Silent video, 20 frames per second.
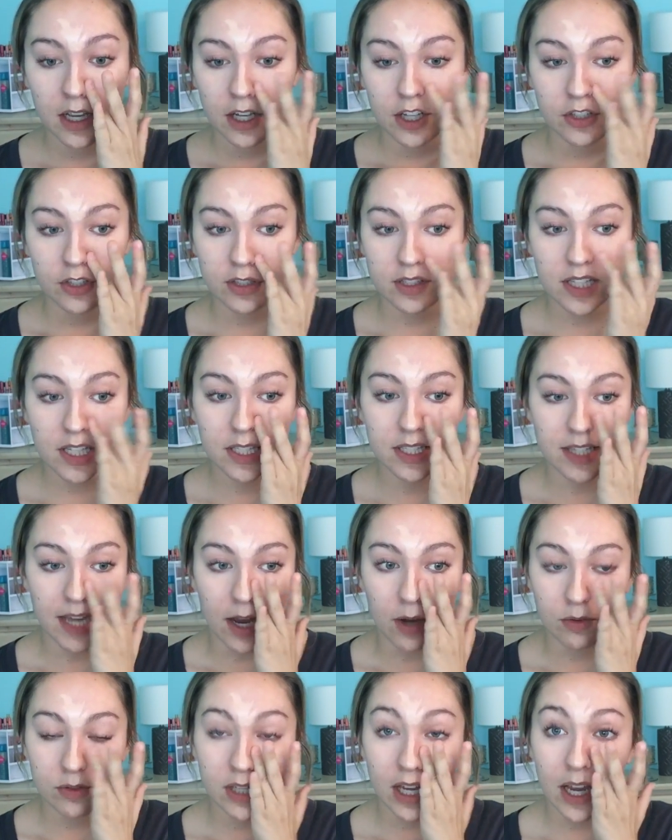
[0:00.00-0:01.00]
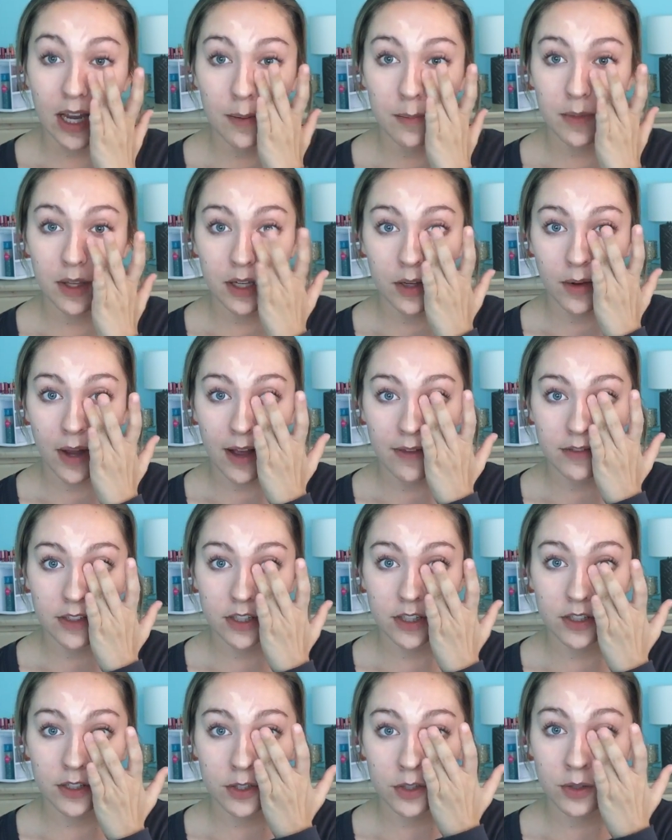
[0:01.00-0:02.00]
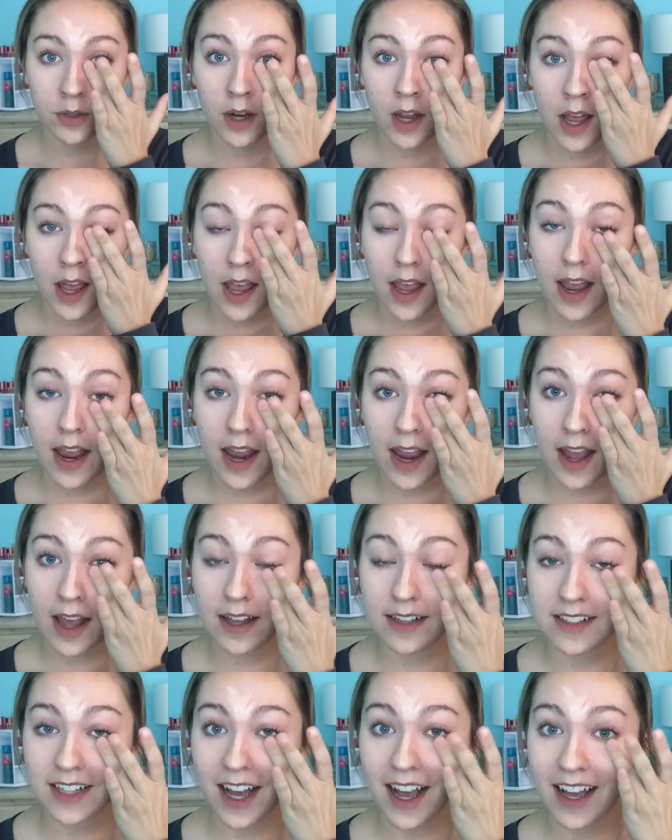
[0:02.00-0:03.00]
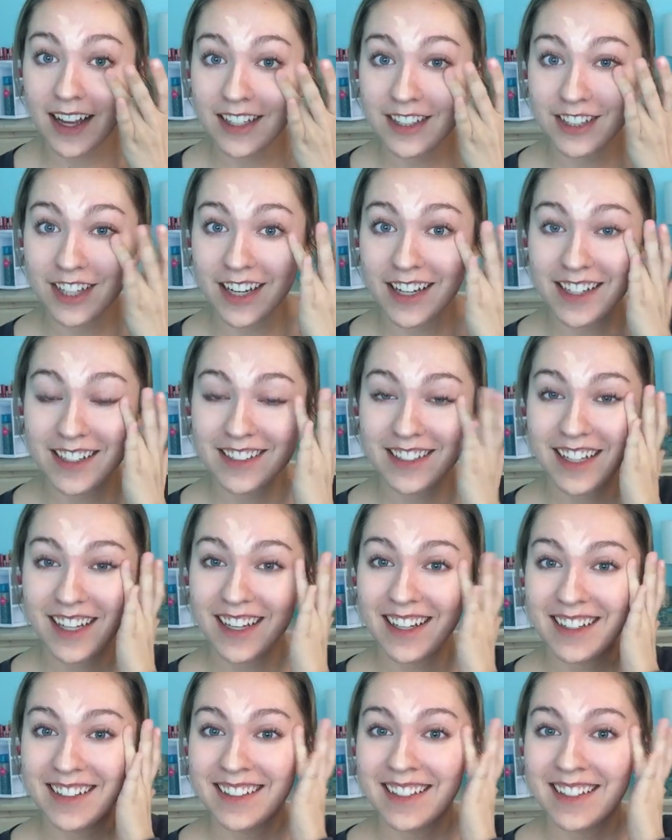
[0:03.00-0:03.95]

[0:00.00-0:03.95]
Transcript: just the downtime that you have to do. And hi, Shaisha.